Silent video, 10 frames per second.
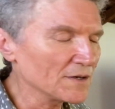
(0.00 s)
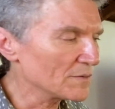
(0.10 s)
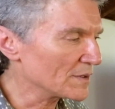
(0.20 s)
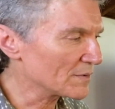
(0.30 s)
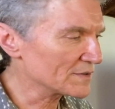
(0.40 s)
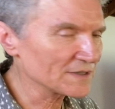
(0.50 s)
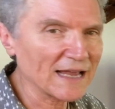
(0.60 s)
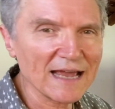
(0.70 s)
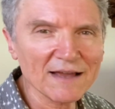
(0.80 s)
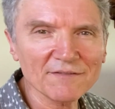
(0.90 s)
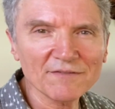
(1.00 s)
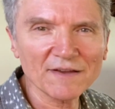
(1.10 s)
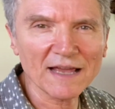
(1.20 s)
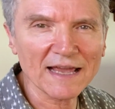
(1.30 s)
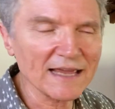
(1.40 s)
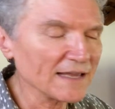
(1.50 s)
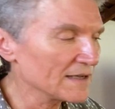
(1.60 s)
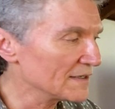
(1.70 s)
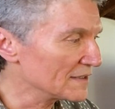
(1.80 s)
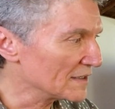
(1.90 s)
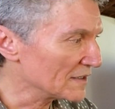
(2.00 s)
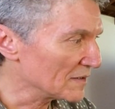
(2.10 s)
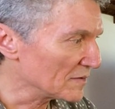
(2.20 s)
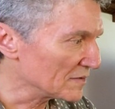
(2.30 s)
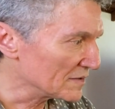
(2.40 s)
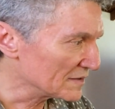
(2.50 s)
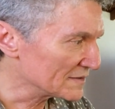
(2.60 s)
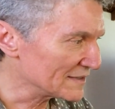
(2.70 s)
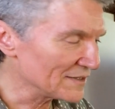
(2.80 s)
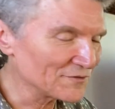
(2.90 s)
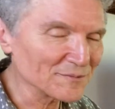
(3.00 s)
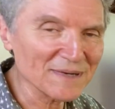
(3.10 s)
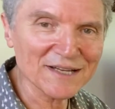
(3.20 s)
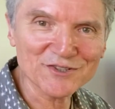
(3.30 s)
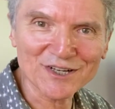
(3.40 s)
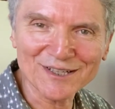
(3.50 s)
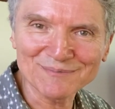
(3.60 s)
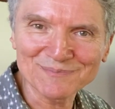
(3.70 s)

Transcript: We want to have a scene from nature,